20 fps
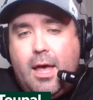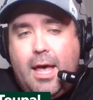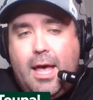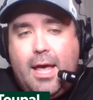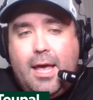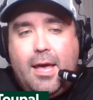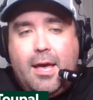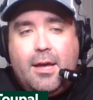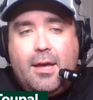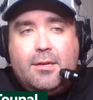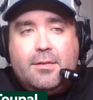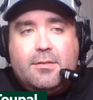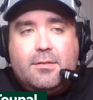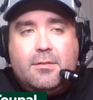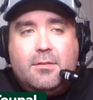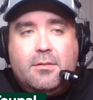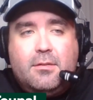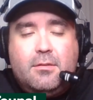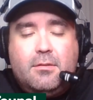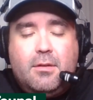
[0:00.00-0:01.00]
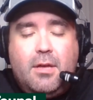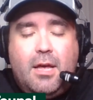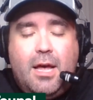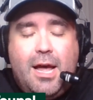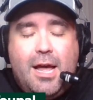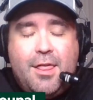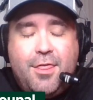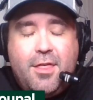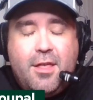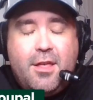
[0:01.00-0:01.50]
And
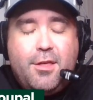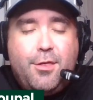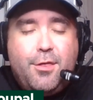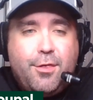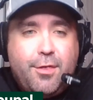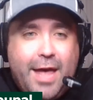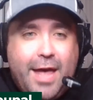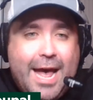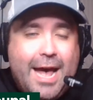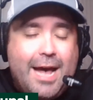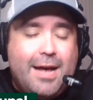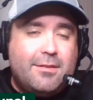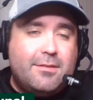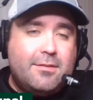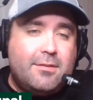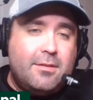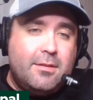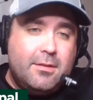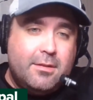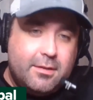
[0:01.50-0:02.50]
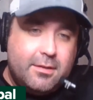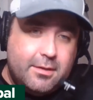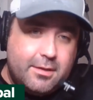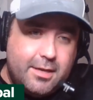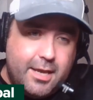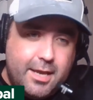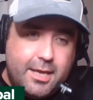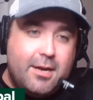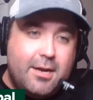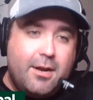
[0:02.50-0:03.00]
I think that
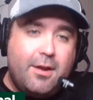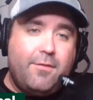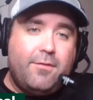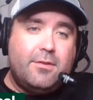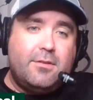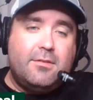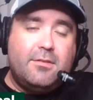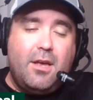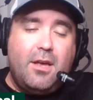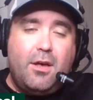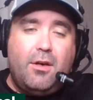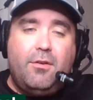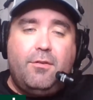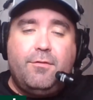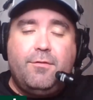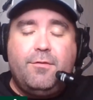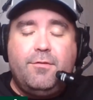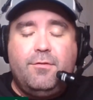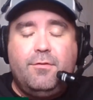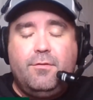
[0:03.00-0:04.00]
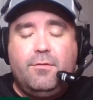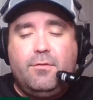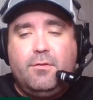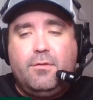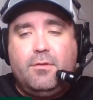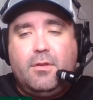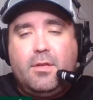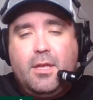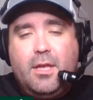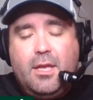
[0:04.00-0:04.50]
in and of itself
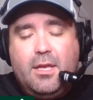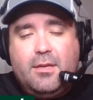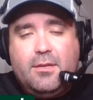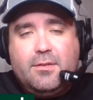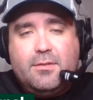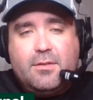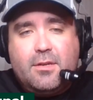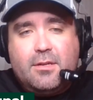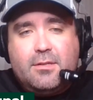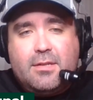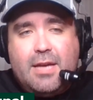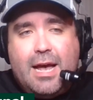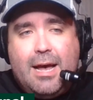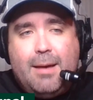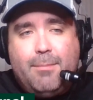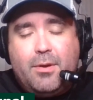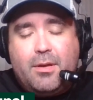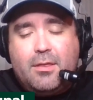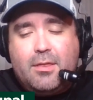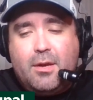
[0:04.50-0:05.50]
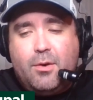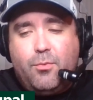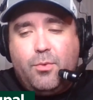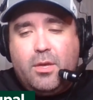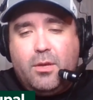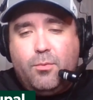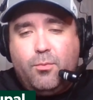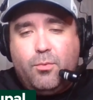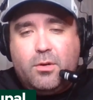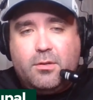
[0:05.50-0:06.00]
is a topic that
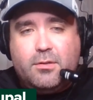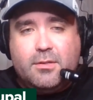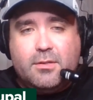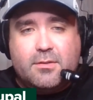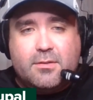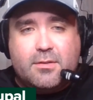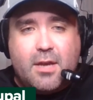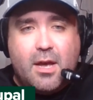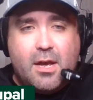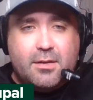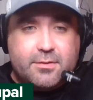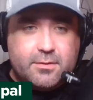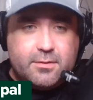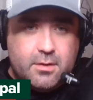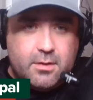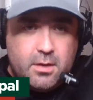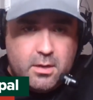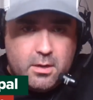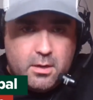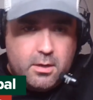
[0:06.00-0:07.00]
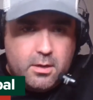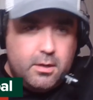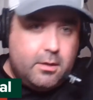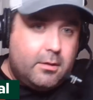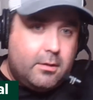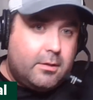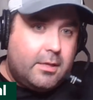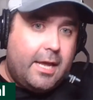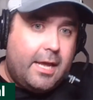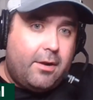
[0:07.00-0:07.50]
we will discuss
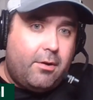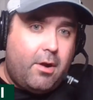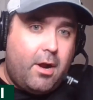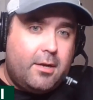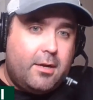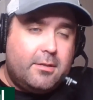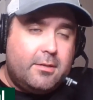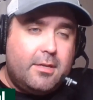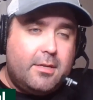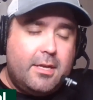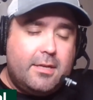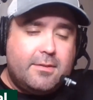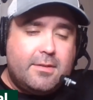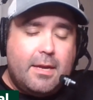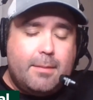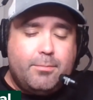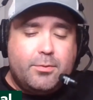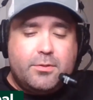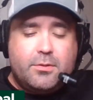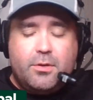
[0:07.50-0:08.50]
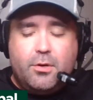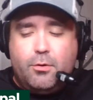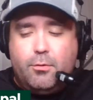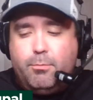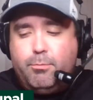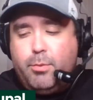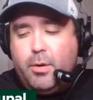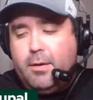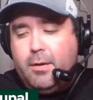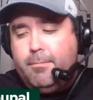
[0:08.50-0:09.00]
later on in today's episode.
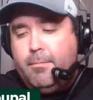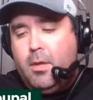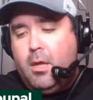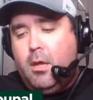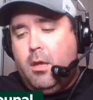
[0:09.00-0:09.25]
But,